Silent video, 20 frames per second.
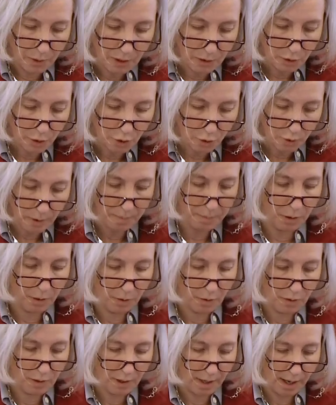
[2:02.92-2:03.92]
real
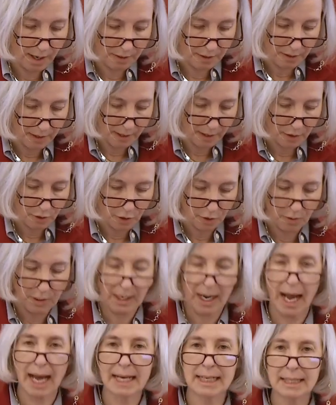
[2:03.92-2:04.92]
tribute, I think, to
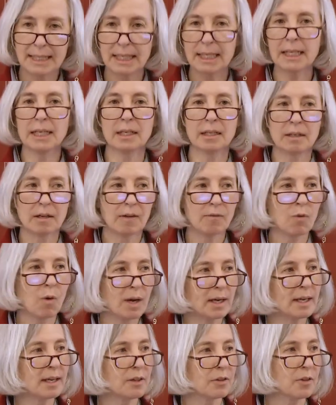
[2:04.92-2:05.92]
an idea of
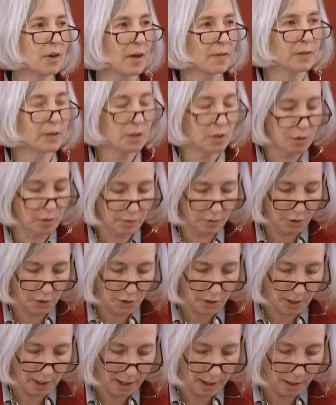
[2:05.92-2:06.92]
what he thought the
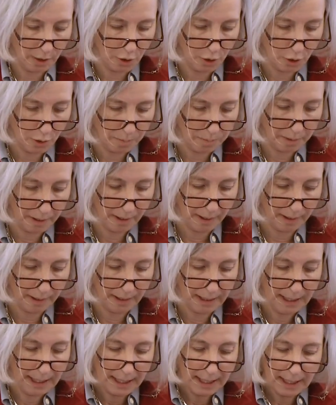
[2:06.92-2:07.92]
university should
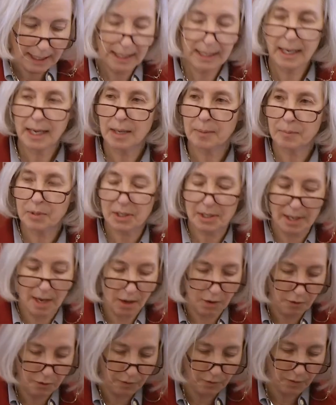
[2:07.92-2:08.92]
be. He
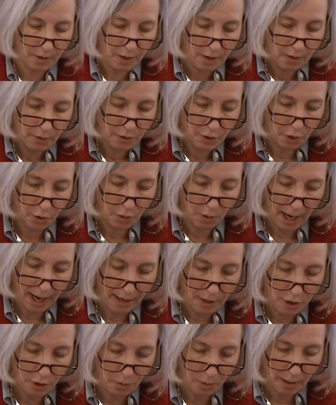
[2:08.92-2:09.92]
himself was a
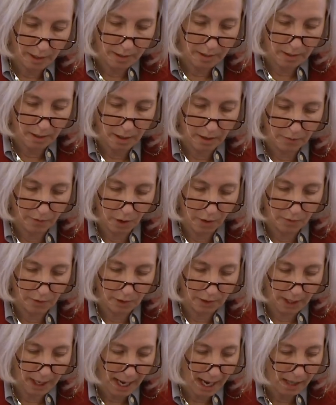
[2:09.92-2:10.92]
graduate of
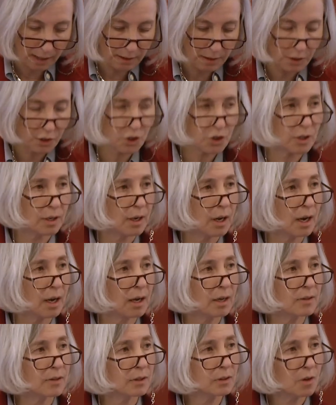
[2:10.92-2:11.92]
Harvard College,
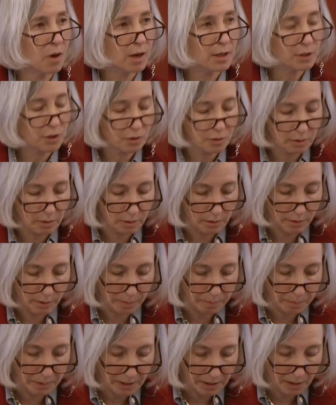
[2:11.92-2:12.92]
uh, the law school,
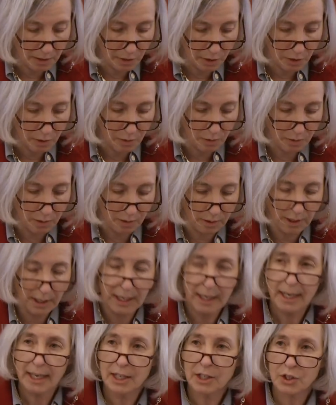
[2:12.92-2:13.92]
the business school.
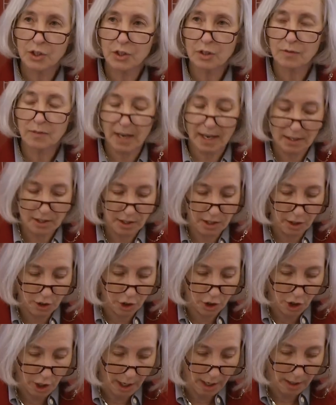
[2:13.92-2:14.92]
He served as the
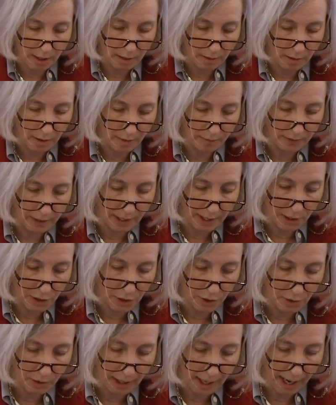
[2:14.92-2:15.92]
chair of the
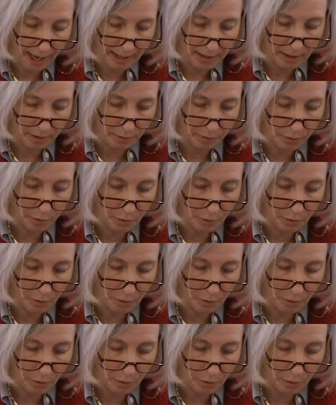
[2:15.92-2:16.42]
Eastern Gas and